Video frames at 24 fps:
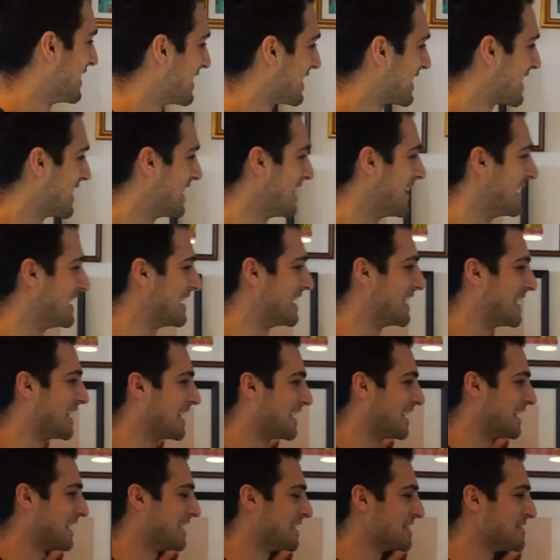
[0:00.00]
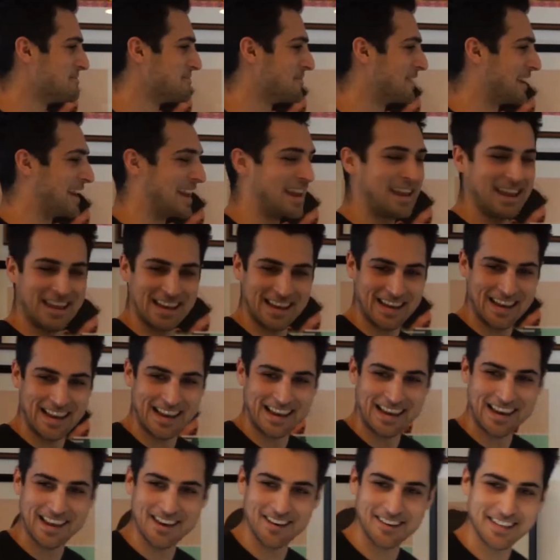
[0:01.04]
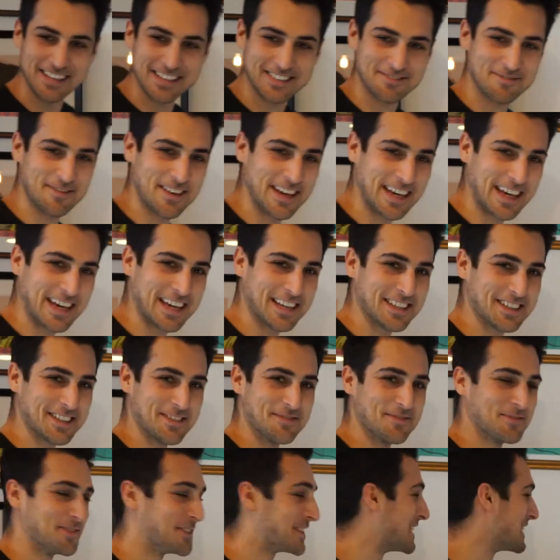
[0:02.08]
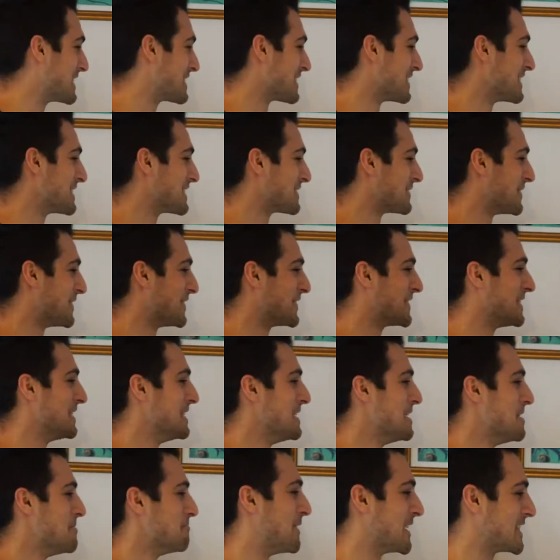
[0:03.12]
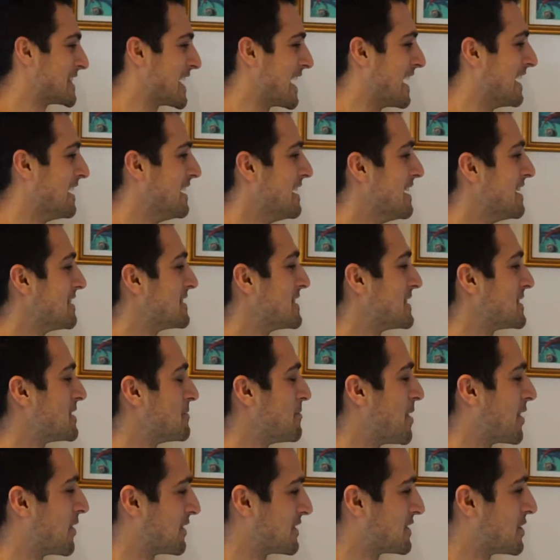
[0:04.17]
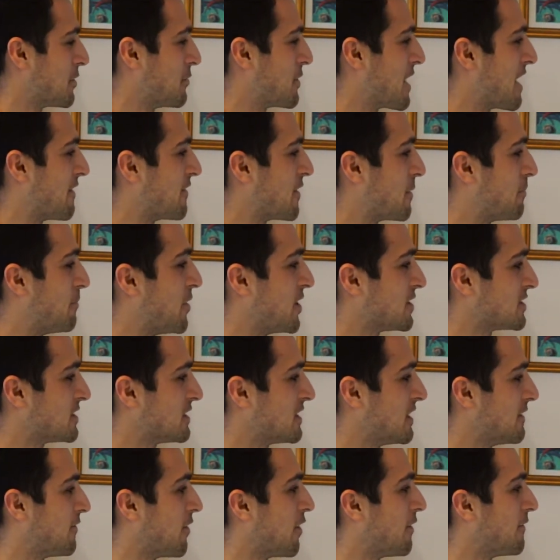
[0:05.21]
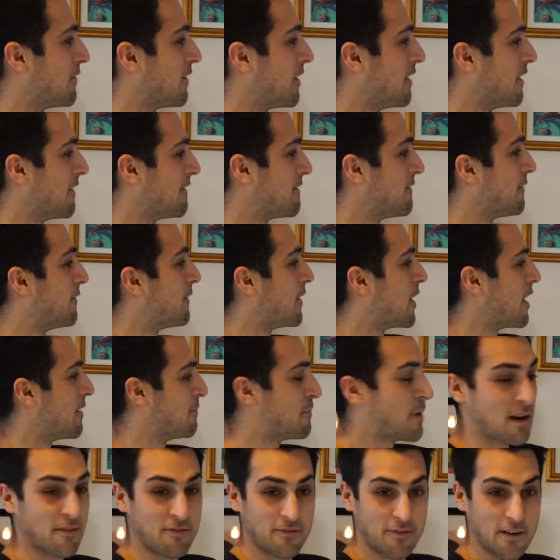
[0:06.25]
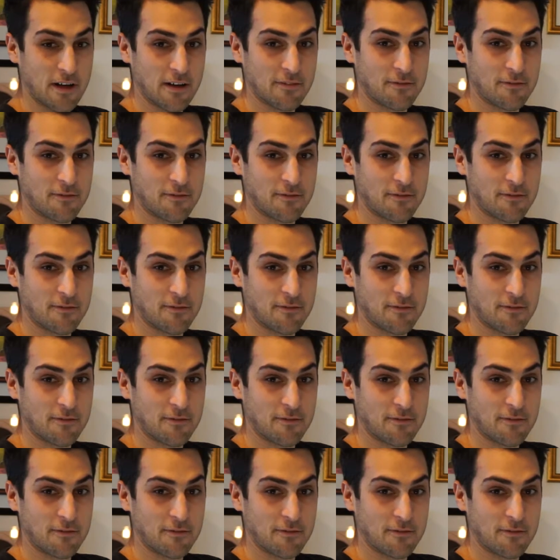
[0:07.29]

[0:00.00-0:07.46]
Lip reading: Yeah, Leon is making some footage on his phone, but yeah, this is about it. So we have a positive of above